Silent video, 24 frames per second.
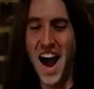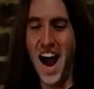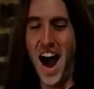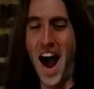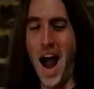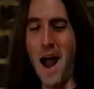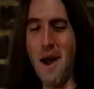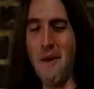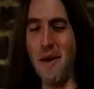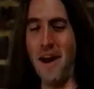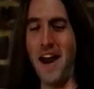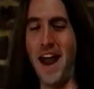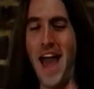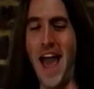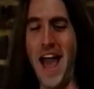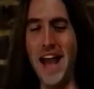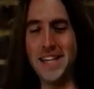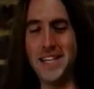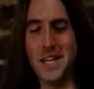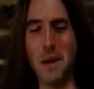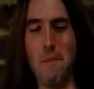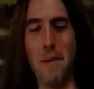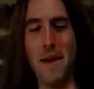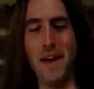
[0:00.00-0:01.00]
I would
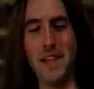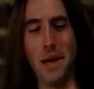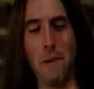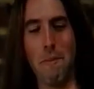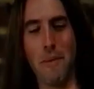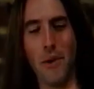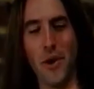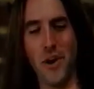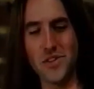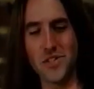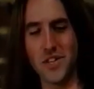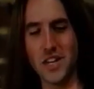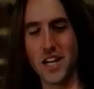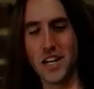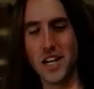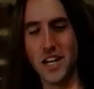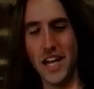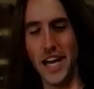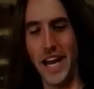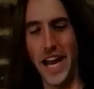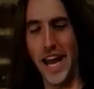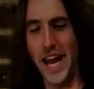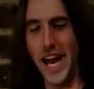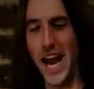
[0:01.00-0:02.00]
hate to be the person
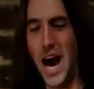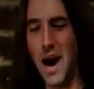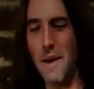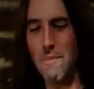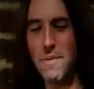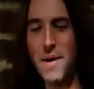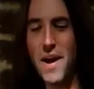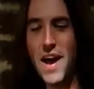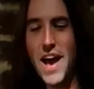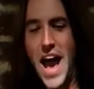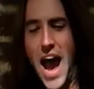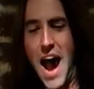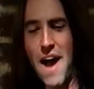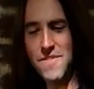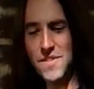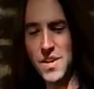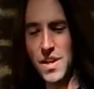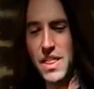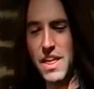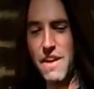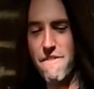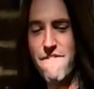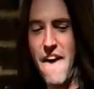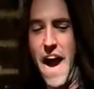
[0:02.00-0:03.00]
cleaning up after
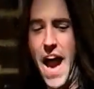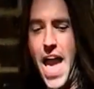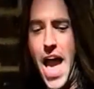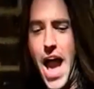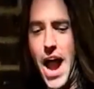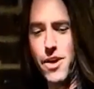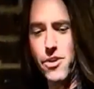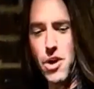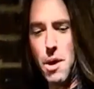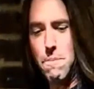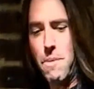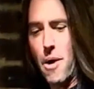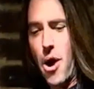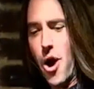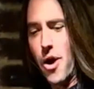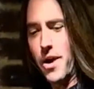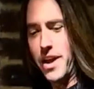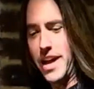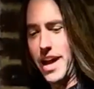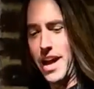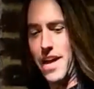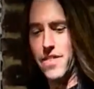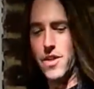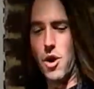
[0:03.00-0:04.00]
the Viagra
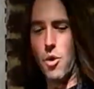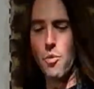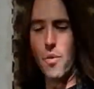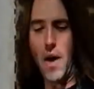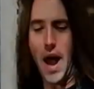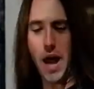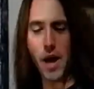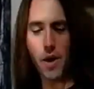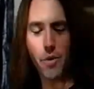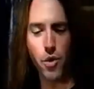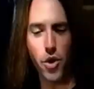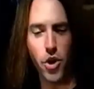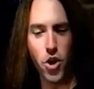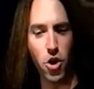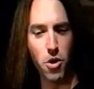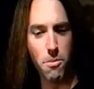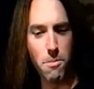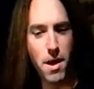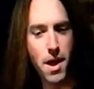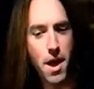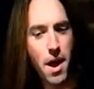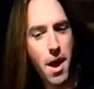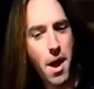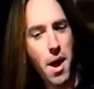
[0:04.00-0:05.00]
party in the rec room,
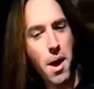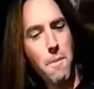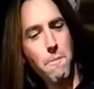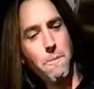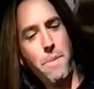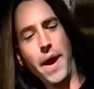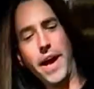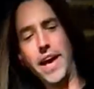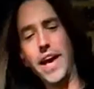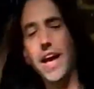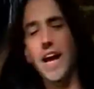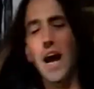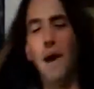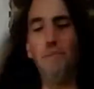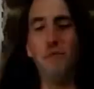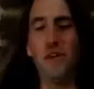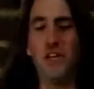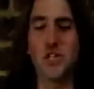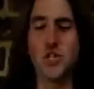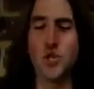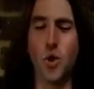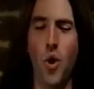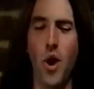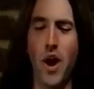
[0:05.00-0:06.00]
picking up the
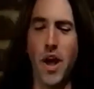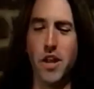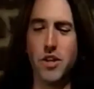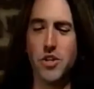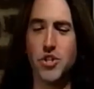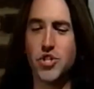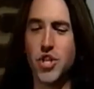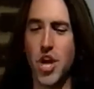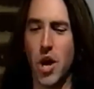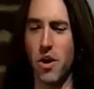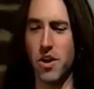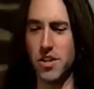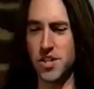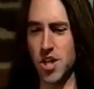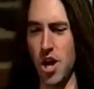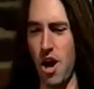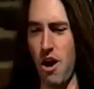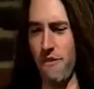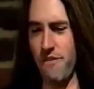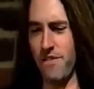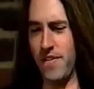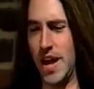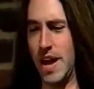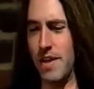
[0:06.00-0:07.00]
soiled
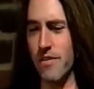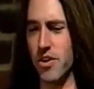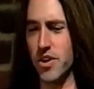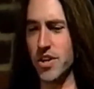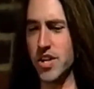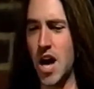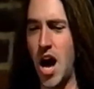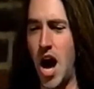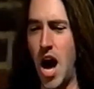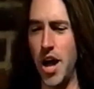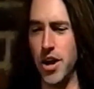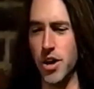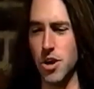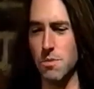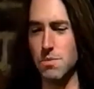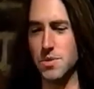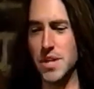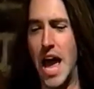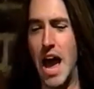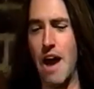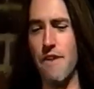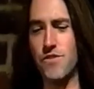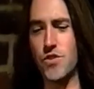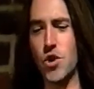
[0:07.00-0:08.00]
Geritol flavored condoms
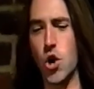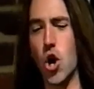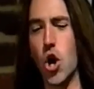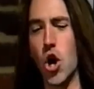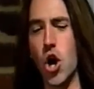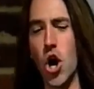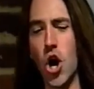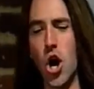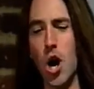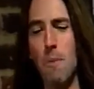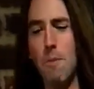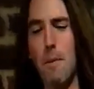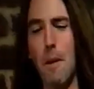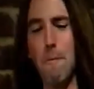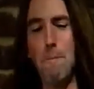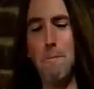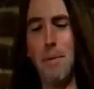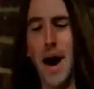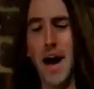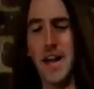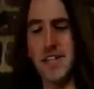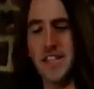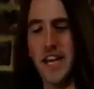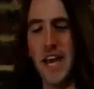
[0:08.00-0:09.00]
after Herb
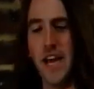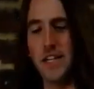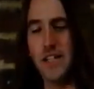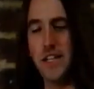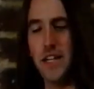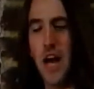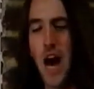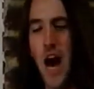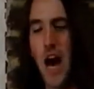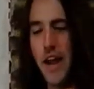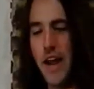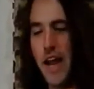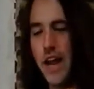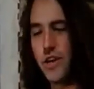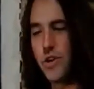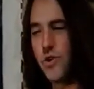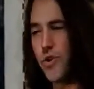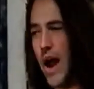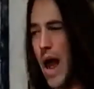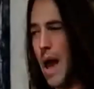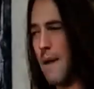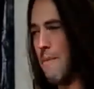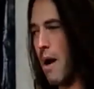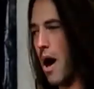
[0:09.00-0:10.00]
busts his nut in
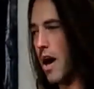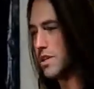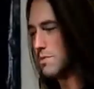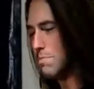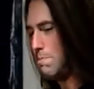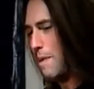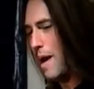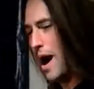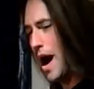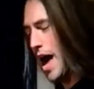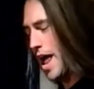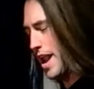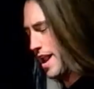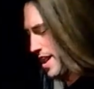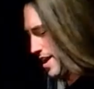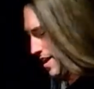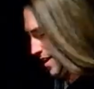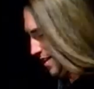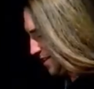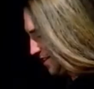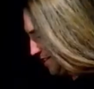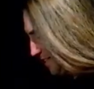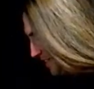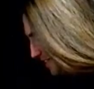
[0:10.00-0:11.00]
grandma's butt.
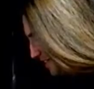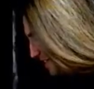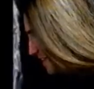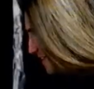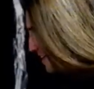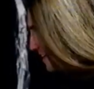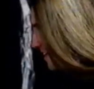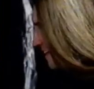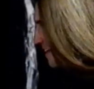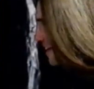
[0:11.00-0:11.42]
Yeah!